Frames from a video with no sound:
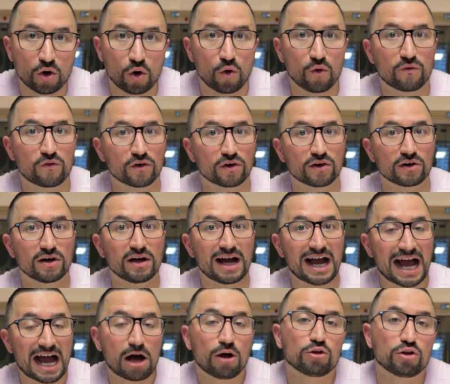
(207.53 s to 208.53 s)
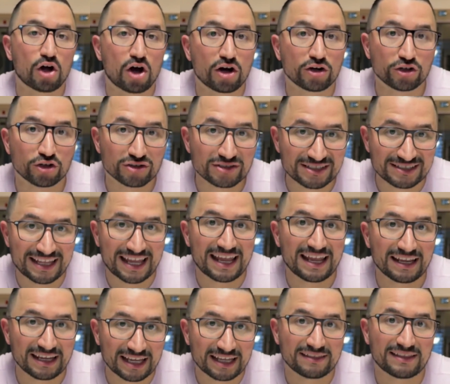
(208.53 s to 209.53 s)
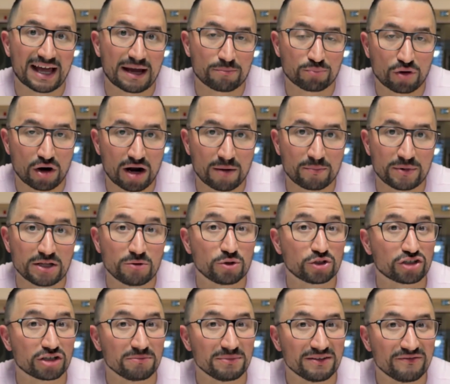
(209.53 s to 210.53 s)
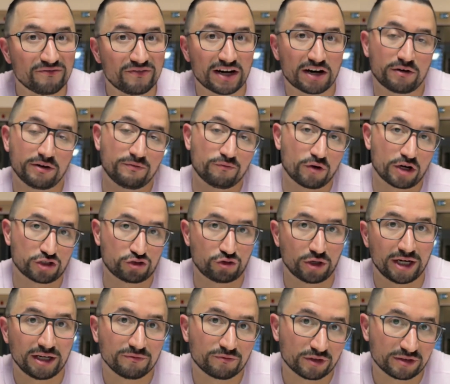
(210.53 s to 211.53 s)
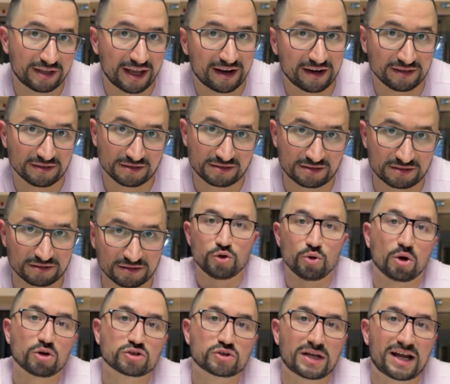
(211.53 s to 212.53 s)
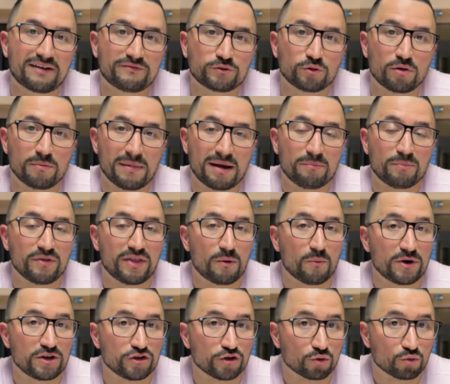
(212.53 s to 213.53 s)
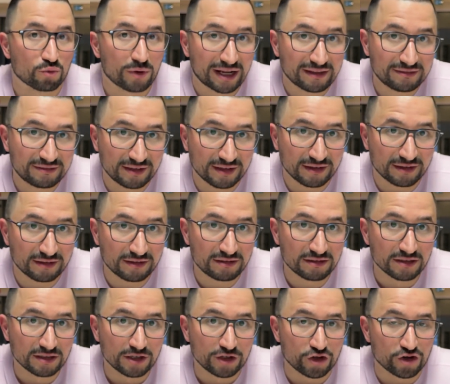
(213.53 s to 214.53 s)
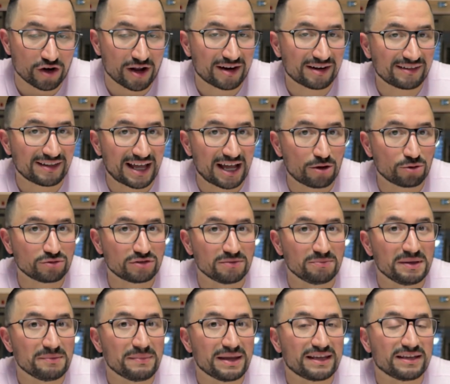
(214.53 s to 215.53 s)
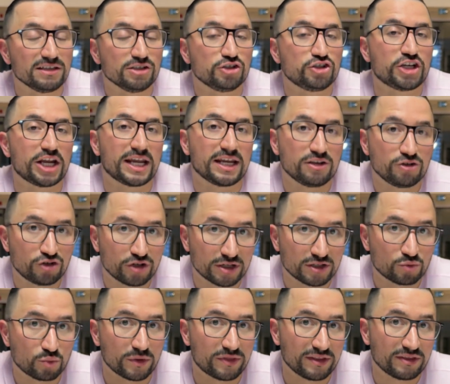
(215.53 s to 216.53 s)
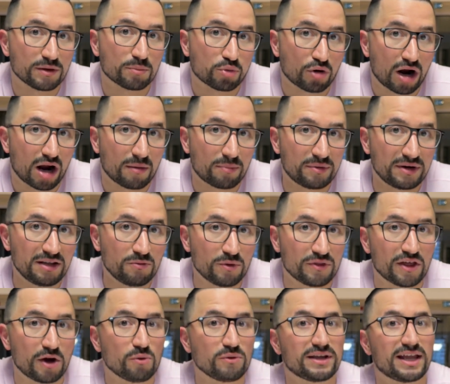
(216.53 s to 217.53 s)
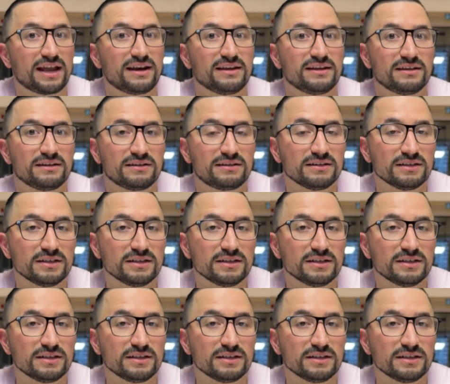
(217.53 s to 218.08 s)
over how long you're staying in that property, which can be very frustrating for tenants. You also have to remember that when you're renting, you're not allowed to be making changes within the property without getting